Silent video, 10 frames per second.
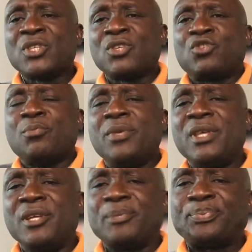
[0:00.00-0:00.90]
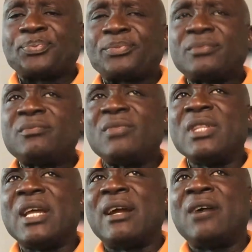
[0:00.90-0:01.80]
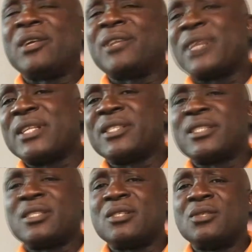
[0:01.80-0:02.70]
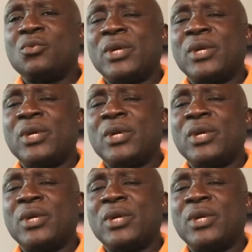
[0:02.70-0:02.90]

So to me, there are other things